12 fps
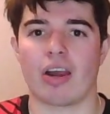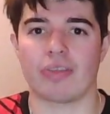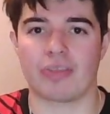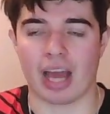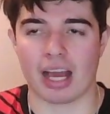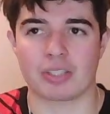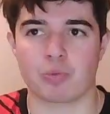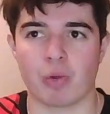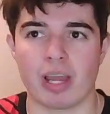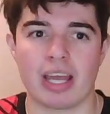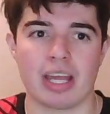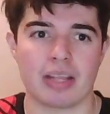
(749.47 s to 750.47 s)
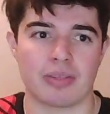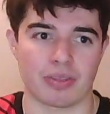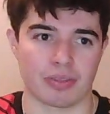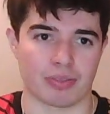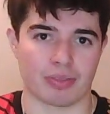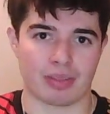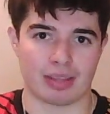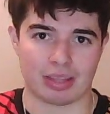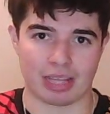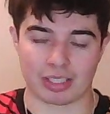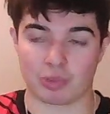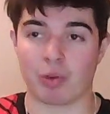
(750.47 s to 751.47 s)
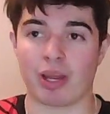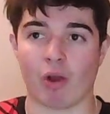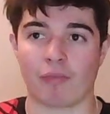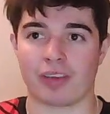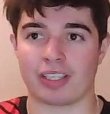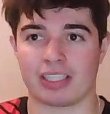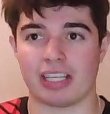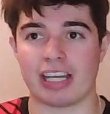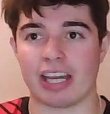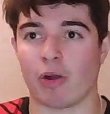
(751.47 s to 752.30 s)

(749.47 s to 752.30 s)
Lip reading: That's where obviously